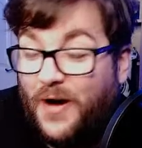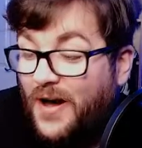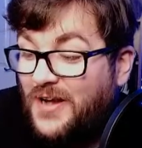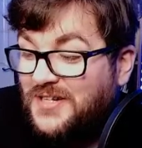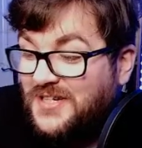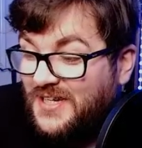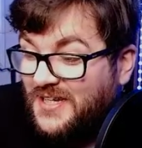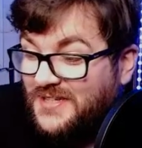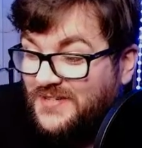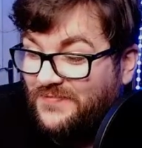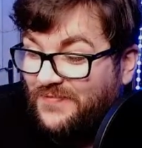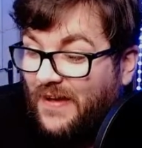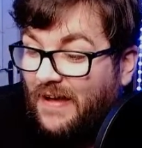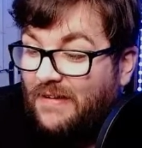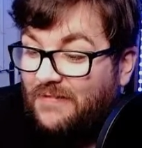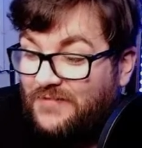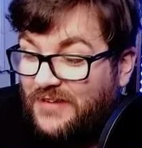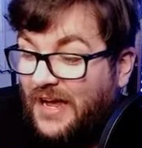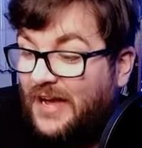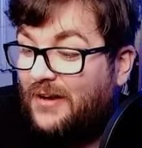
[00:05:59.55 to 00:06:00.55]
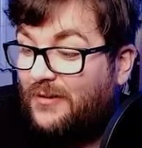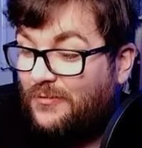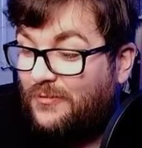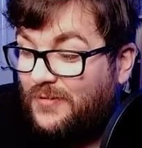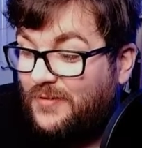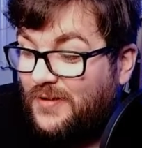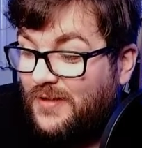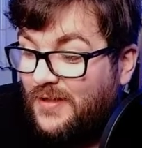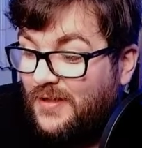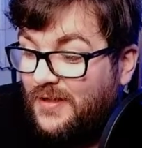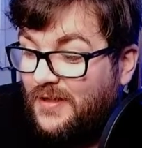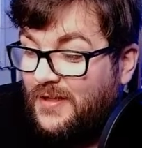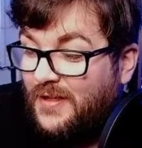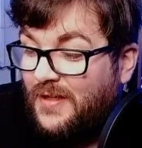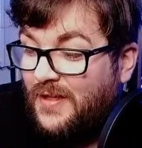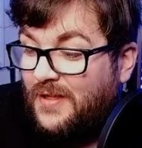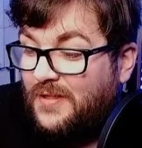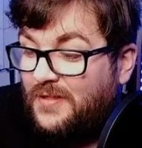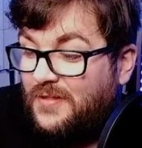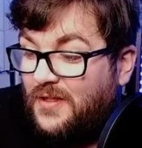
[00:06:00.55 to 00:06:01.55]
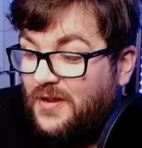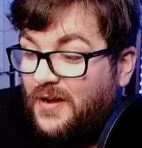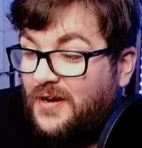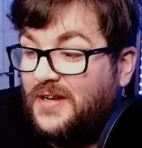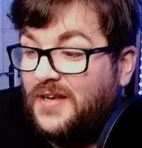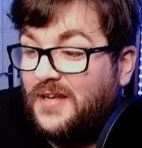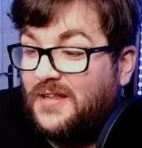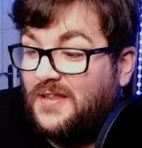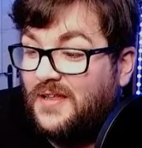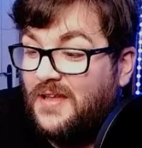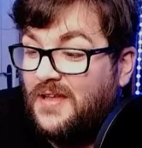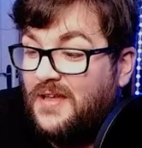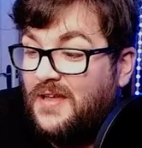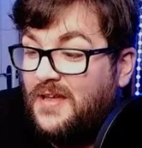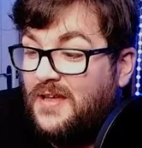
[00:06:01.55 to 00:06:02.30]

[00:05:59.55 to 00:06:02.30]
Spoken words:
I just found out that I can